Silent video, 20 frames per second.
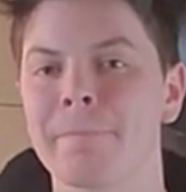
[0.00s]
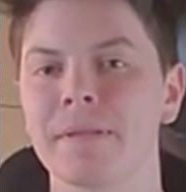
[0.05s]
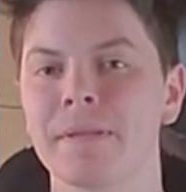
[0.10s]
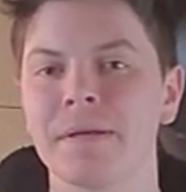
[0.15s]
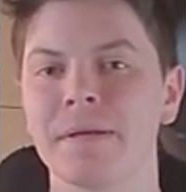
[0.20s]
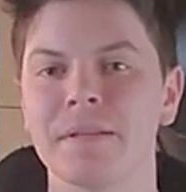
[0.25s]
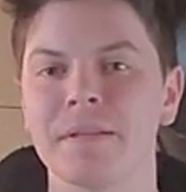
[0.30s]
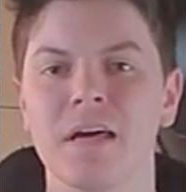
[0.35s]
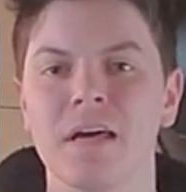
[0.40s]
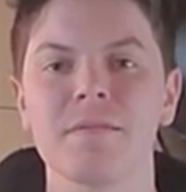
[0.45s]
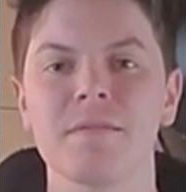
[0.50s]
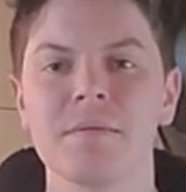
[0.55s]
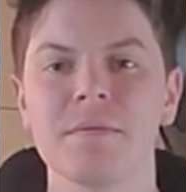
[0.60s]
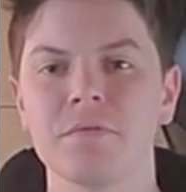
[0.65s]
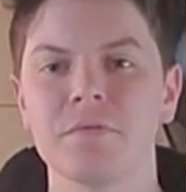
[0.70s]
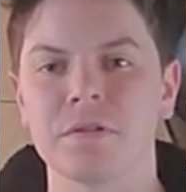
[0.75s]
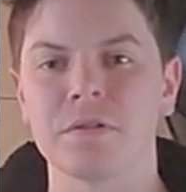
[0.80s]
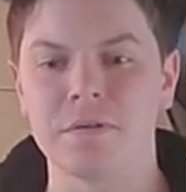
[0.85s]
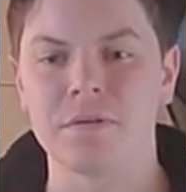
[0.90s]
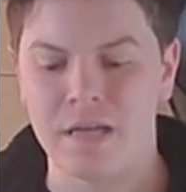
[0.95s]
a lot of people
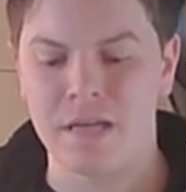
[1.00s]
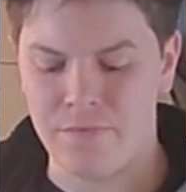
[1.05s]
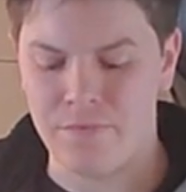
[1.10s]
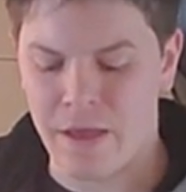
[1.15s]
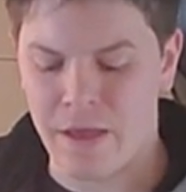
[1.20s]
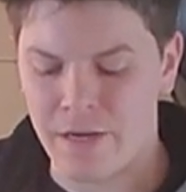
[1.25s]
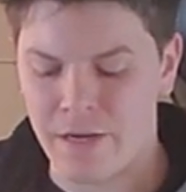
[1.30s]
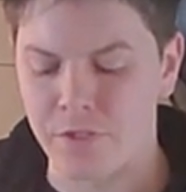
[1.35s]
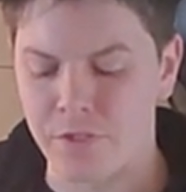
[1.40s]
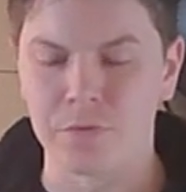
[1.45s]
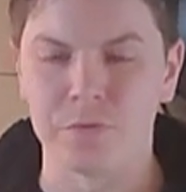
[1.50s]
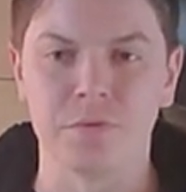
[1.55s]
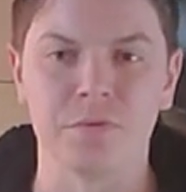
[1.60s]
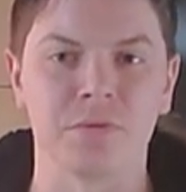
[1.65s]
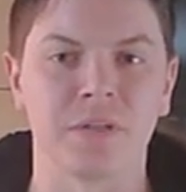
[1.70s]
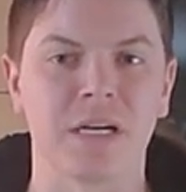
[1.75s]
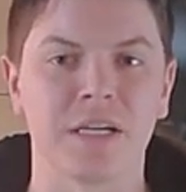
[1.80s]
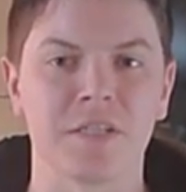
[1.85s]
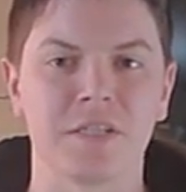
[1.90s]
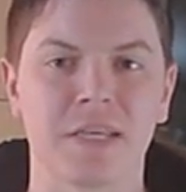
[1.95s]
don't have actual
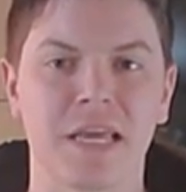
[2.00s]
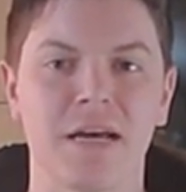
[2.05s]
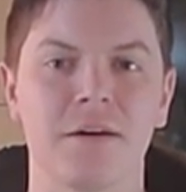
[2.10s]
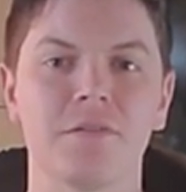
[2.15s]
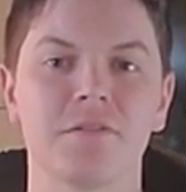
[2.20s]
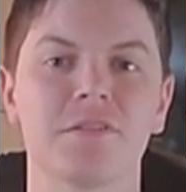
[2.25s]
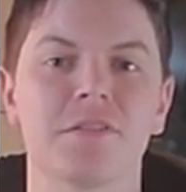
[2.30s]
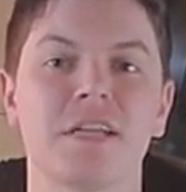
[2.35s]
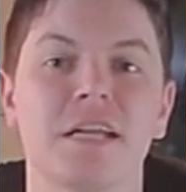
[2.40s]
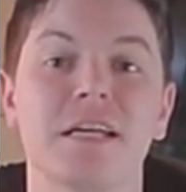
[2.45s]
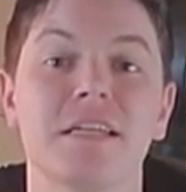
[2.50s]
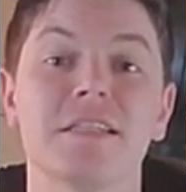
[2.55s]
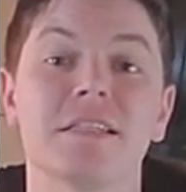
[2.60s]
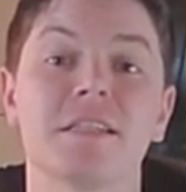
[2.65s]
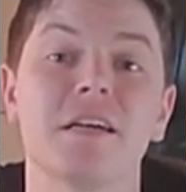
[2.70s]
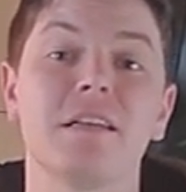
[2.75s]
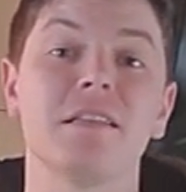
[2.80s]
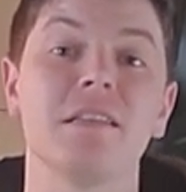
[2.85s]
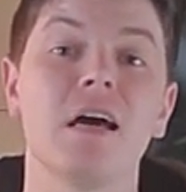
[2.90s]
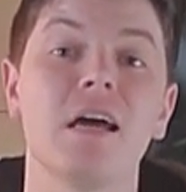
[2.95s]
nice cowl stands.
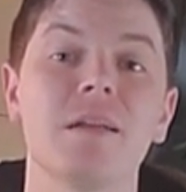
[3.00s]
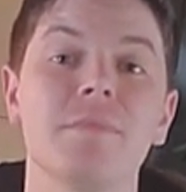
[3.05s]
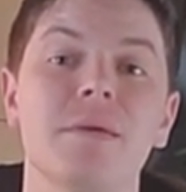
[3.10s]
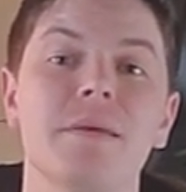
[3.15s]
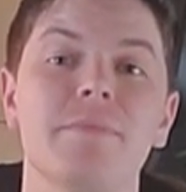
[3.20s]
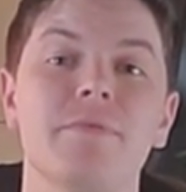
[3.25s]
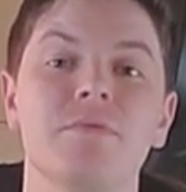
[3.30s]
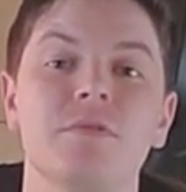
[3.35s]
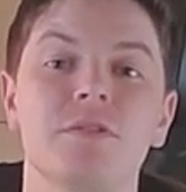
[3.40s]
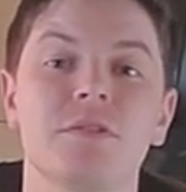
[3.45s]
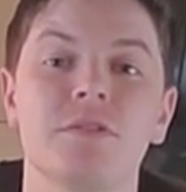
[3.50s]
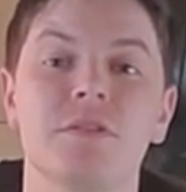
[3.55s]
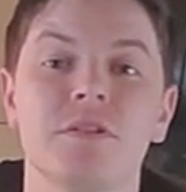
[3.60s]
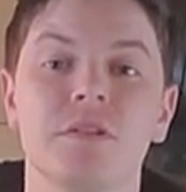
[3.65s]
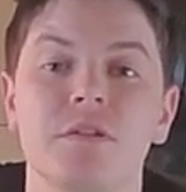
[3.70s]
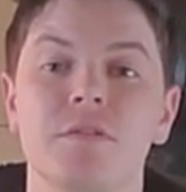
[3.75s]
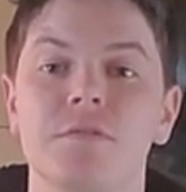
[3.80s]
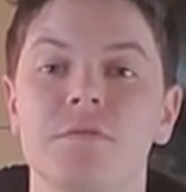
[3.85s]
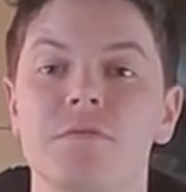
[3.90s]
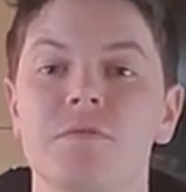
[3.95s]
A lot of people just
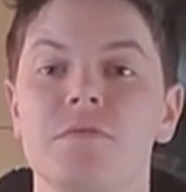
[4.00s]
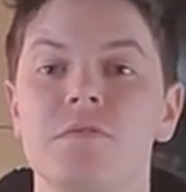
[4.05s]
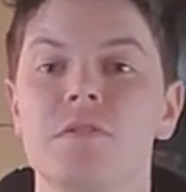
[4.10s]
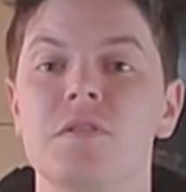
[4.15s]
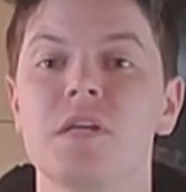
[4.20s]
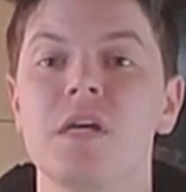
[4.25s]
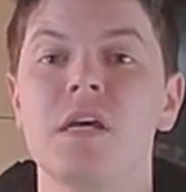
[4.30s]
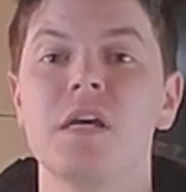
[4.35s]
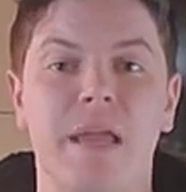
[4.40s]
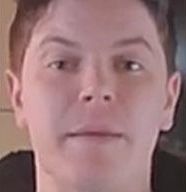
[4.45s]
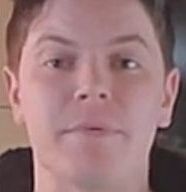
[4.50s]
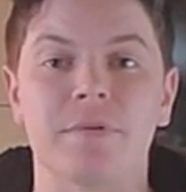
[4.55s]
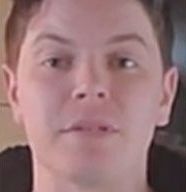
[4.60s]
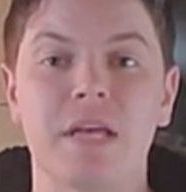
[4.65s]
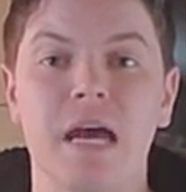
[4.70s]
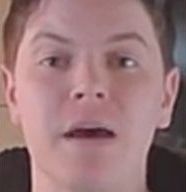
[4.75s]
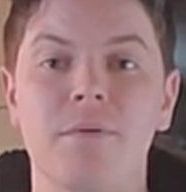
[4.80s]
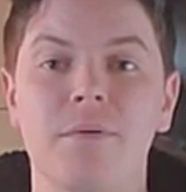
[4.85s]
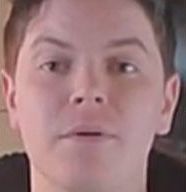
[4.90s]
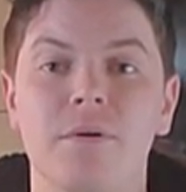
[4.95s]
use paper
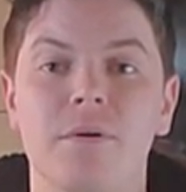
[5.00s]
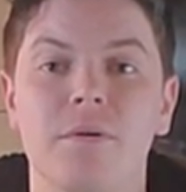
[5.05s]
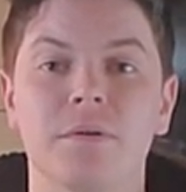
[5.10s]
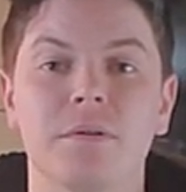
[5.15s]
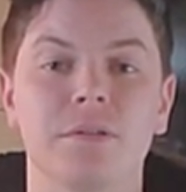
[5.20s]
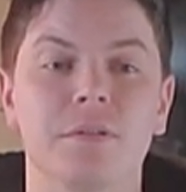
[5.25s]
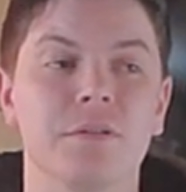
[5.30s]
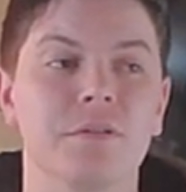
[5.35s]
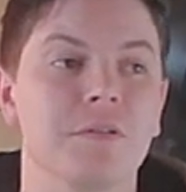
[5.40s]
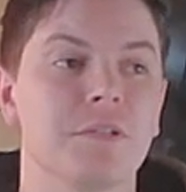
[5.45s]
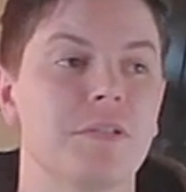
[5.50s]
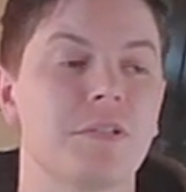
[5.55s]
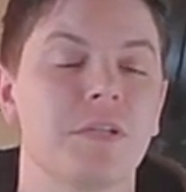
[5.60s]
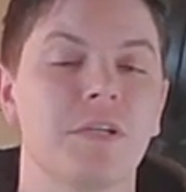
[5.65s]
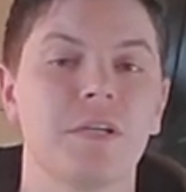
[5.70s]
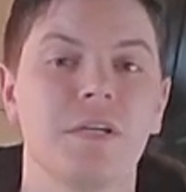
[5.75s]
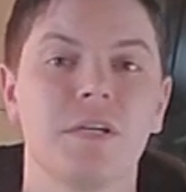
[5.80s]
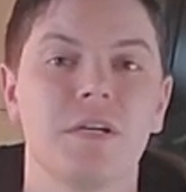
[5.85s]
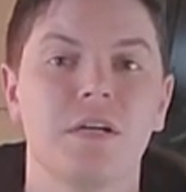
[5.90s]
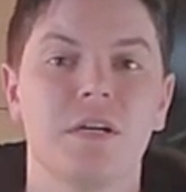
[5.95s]
towel holders
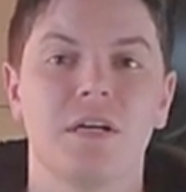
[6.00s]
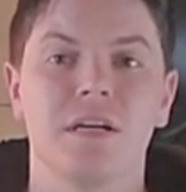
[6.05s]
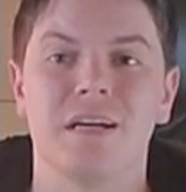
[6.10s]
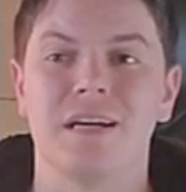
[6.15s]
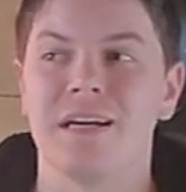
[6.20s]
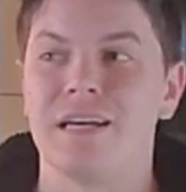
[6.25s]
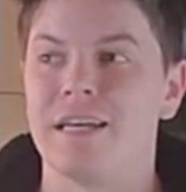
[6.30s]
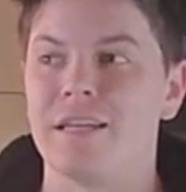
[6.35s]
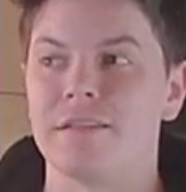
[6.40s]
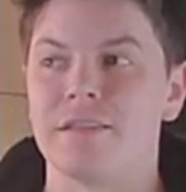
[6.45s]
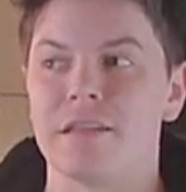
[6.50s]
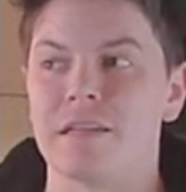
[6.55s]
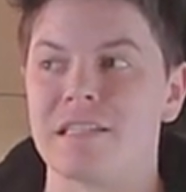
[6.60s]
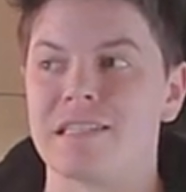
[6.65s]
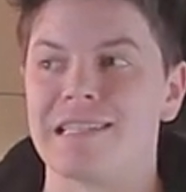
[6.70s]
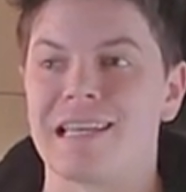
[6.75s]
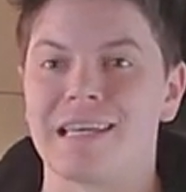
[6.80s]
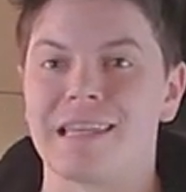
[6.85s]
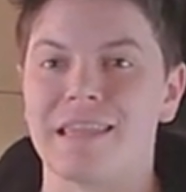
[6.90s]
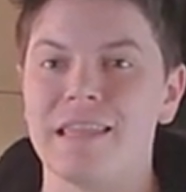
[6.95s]
and things
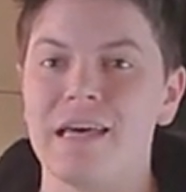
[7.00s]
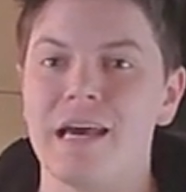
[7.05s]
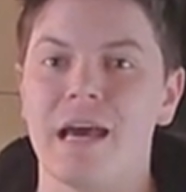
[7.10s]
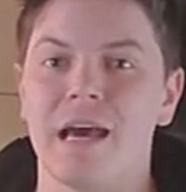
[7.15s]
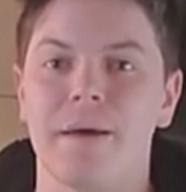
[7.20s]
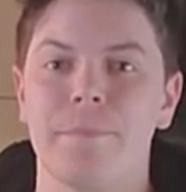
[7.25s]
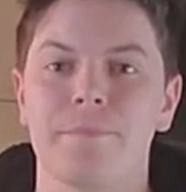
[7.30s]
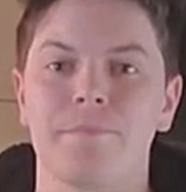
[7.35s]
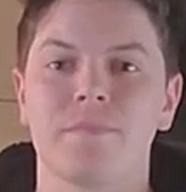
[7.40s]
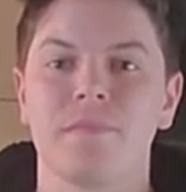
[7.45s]
like that.